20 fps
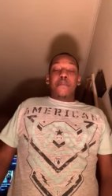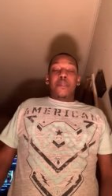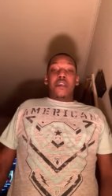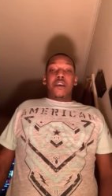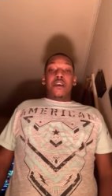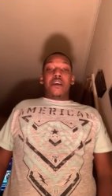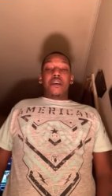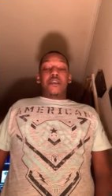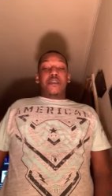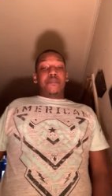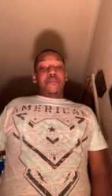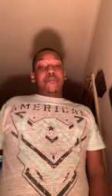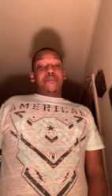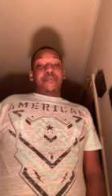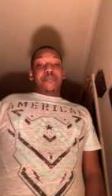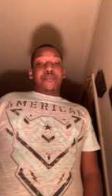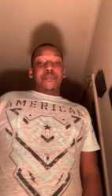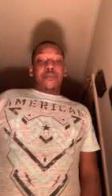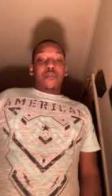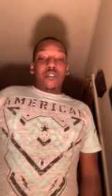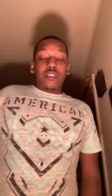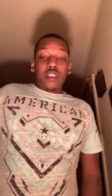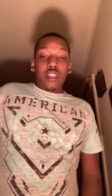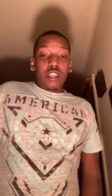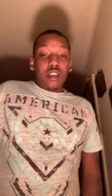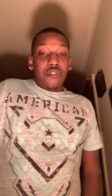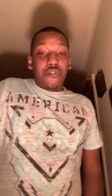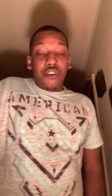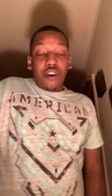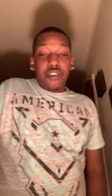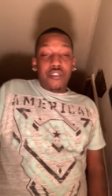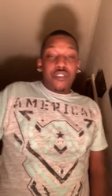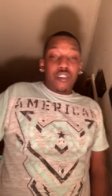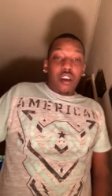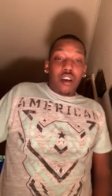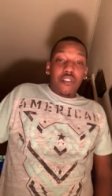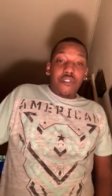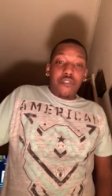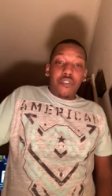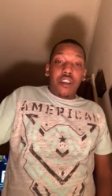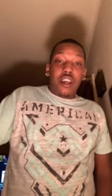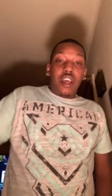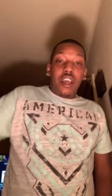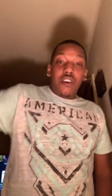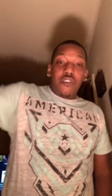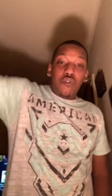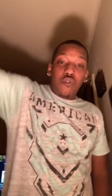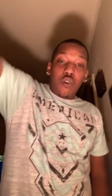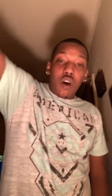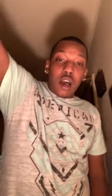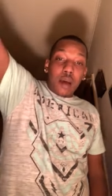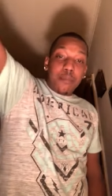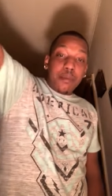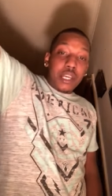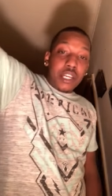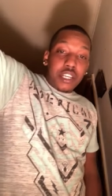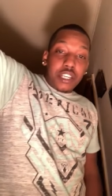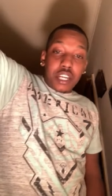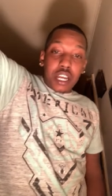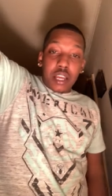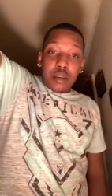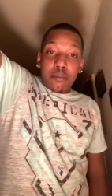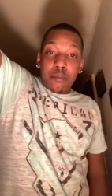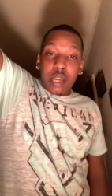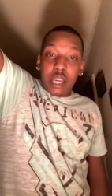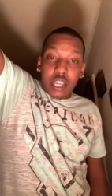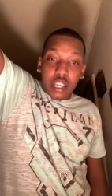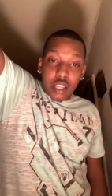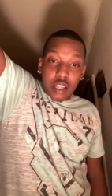Uh, First off, FYB J Mane.